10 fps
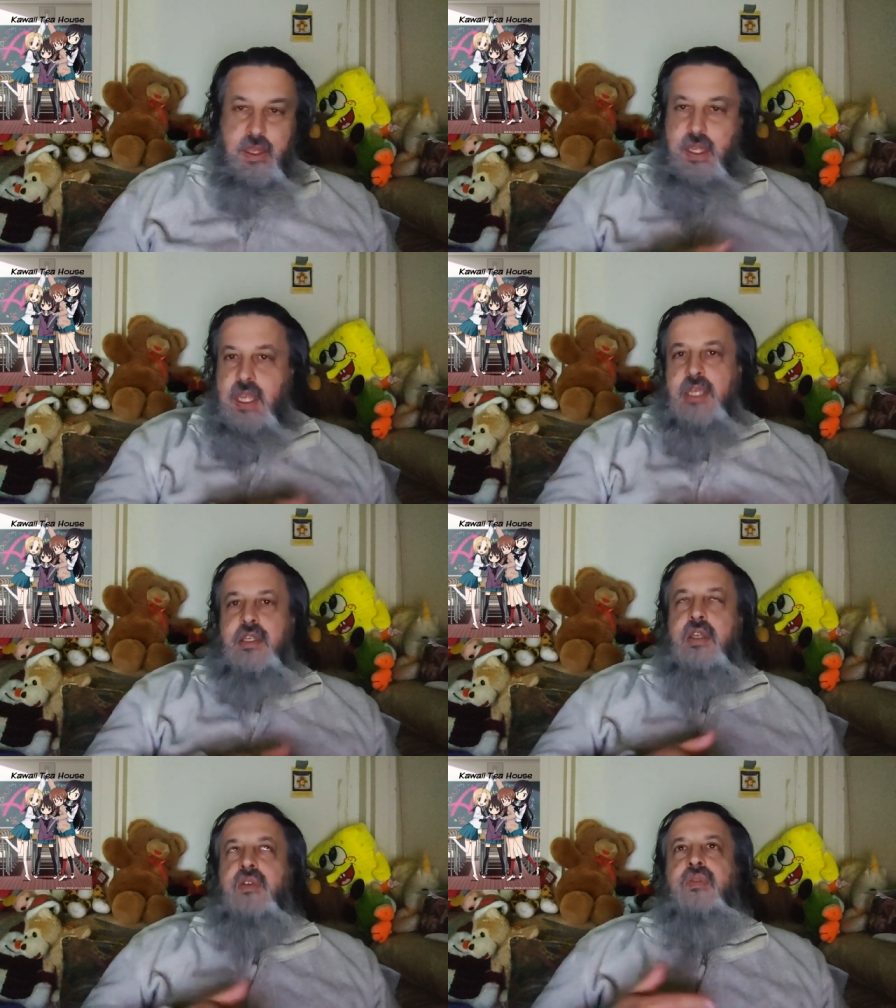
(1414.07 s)
the
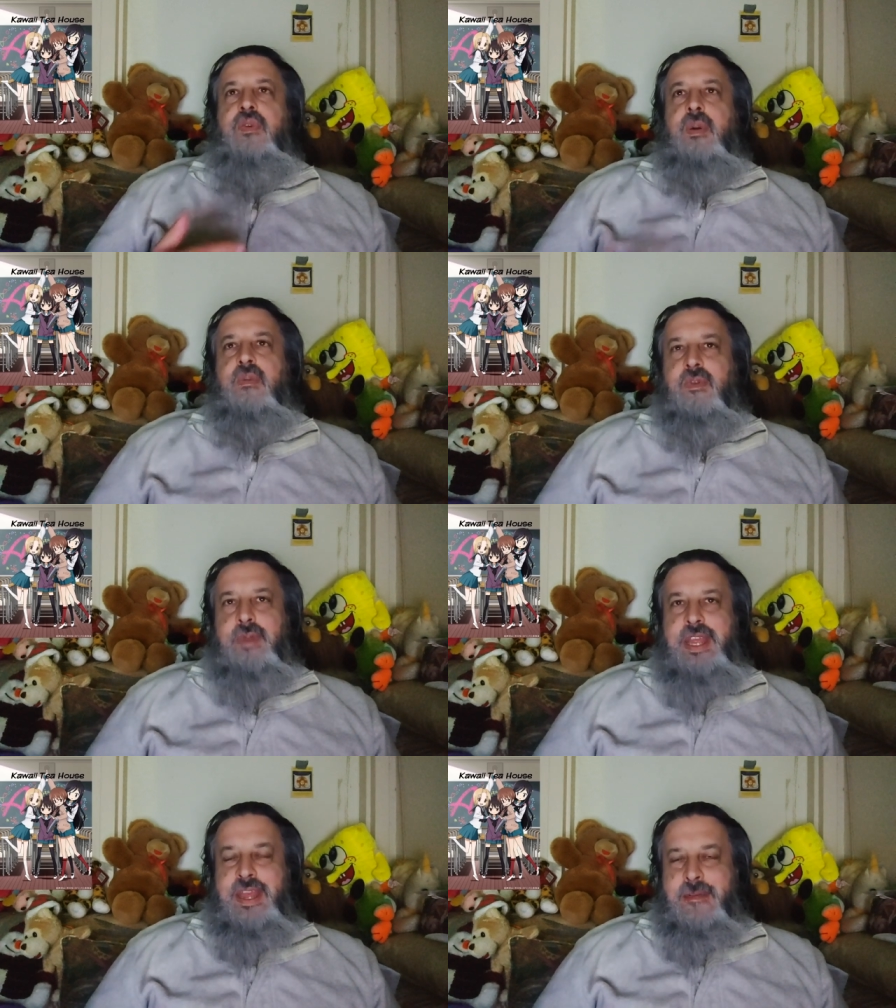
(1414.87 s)
easiest form
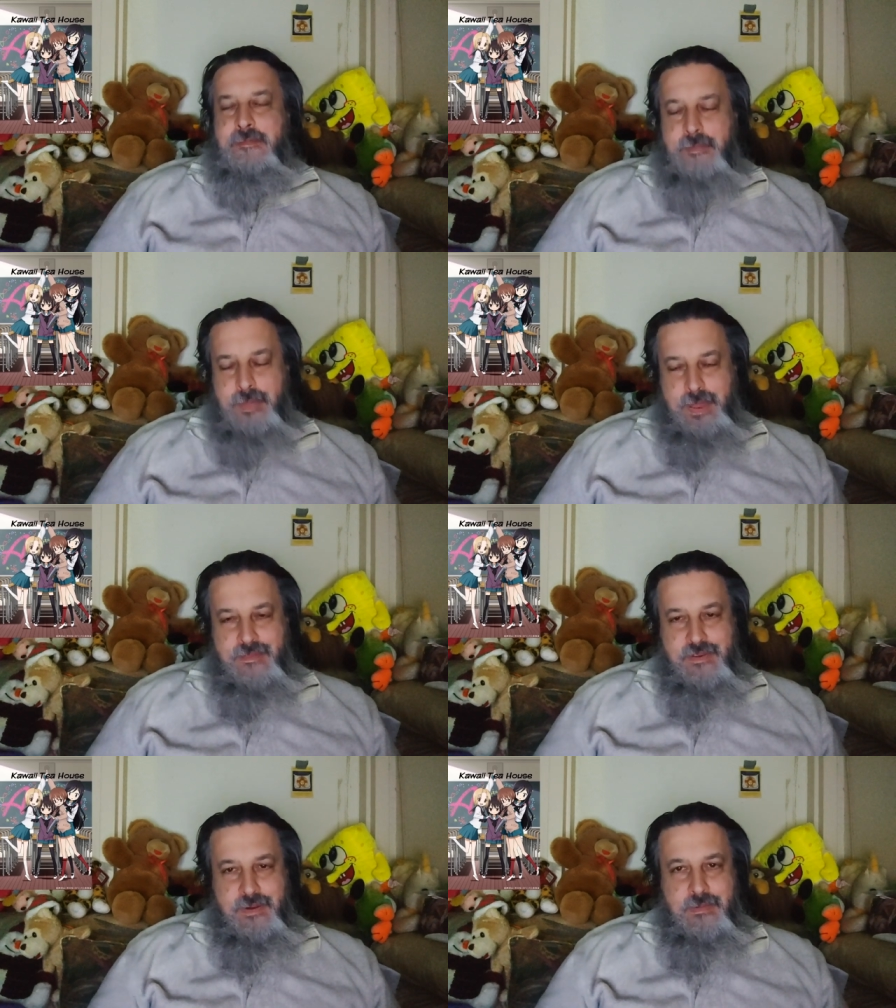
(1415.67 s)
for me
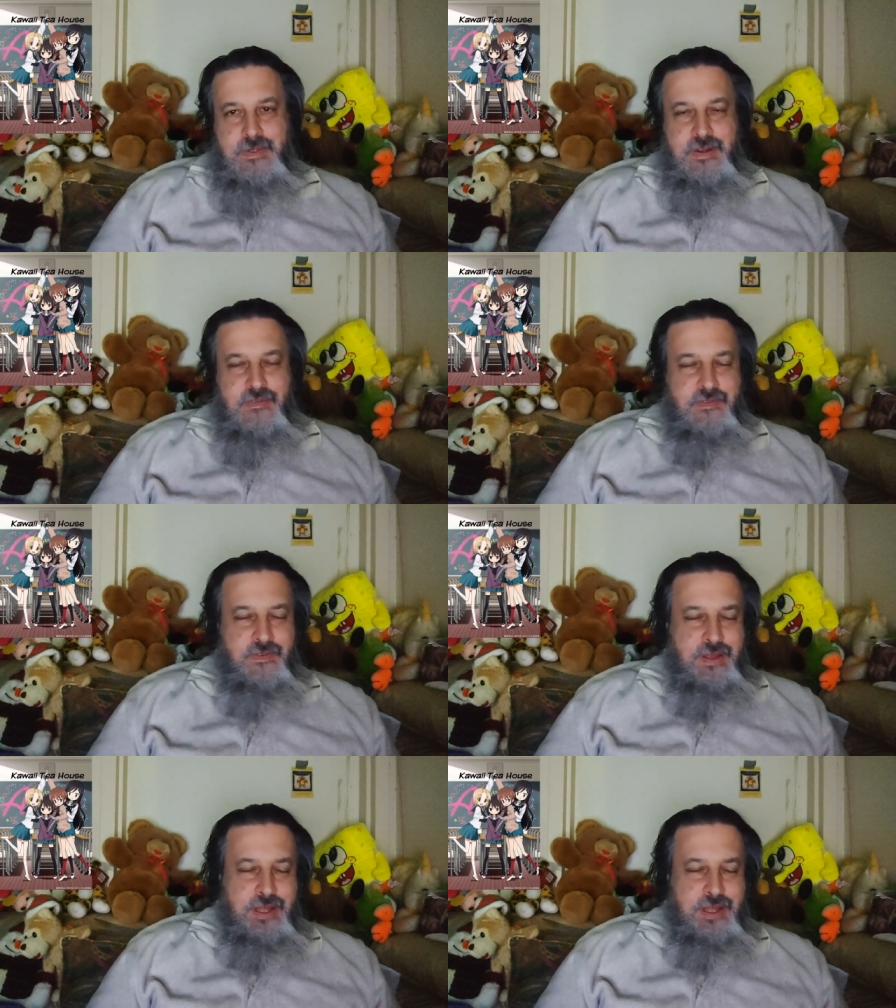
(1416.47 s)
in terms of